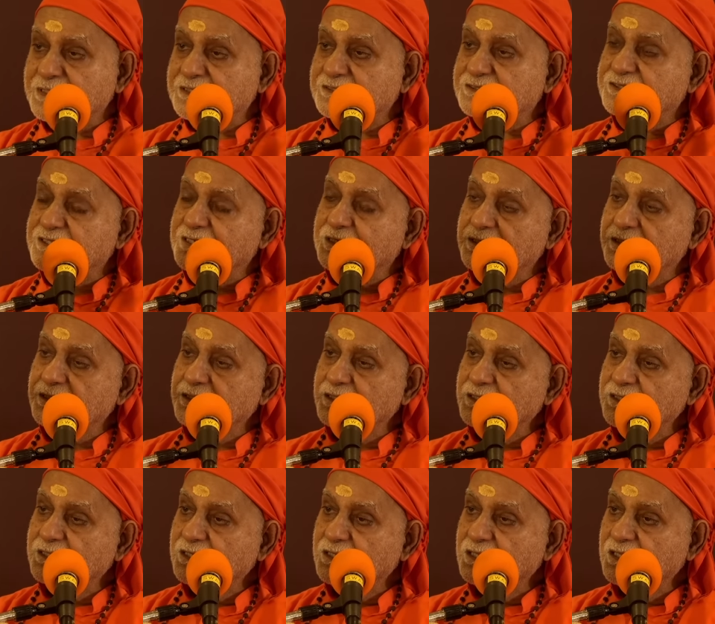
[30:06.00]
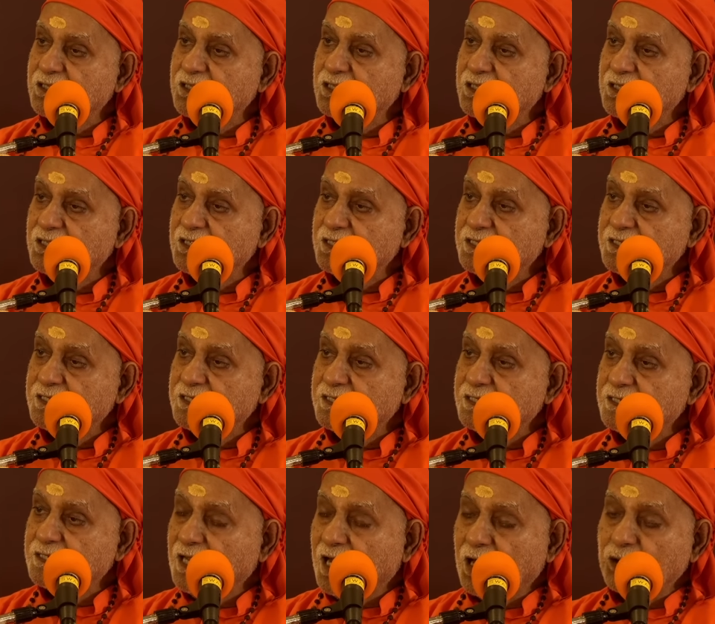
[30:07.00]
pencil.
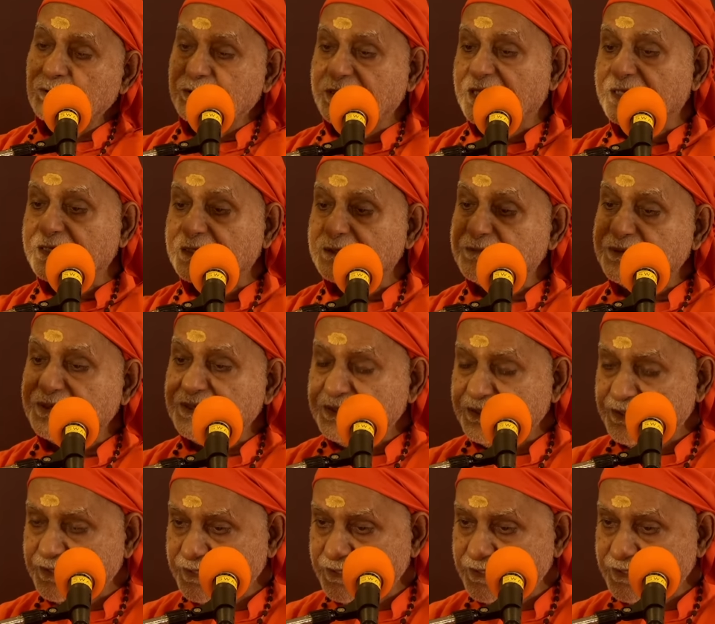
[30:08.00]
How can it be?